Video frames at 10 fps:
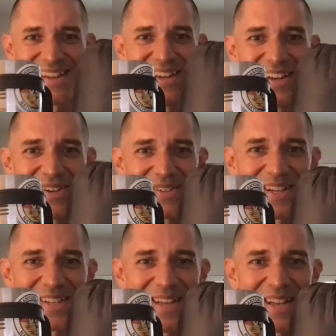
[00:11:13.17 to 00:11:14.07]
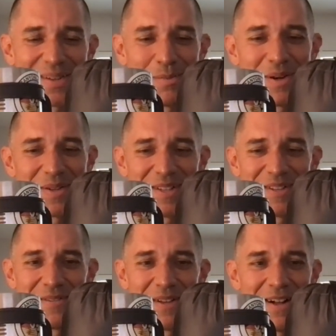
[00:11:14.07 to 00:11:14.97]
Here's like a size
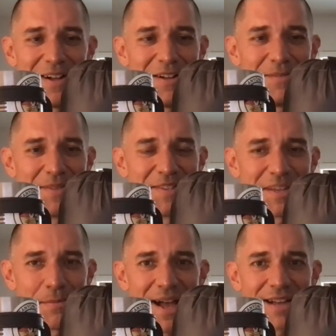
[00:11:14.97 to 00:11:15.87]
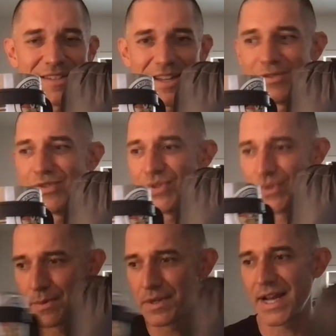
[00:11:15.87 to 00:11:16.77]
comparison. This thing packs down
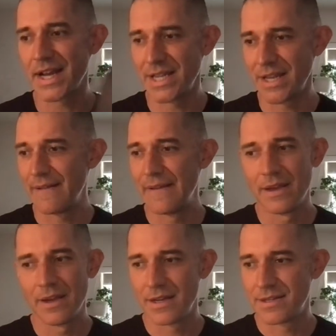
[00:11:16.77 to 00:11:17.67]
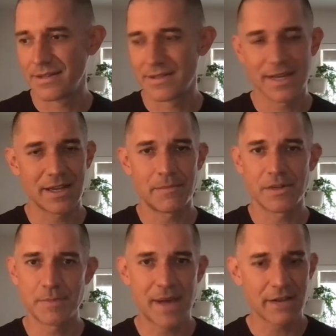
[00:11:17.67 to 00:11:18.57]
super tiny. It doesn't take up
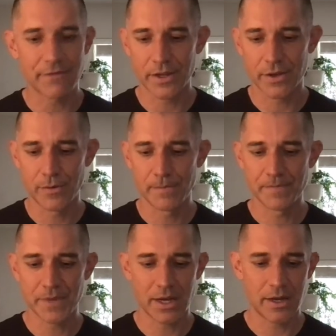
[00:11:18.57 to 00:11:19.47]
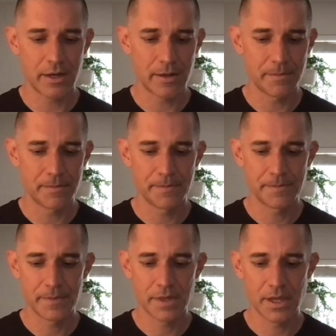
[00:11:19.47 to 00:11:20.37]
much pack volume.
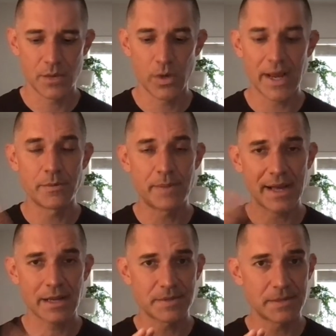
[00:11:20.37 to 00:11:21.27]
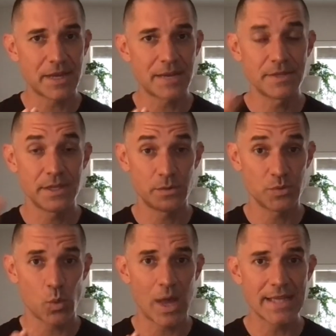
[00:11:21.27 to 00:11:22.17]
When I would pack up sometimes and it was
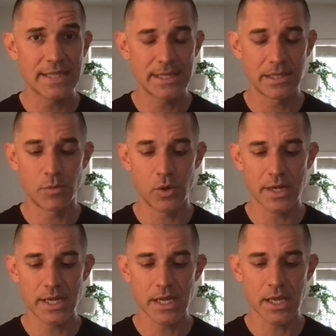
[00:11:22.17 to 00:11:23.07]
wet in the morning,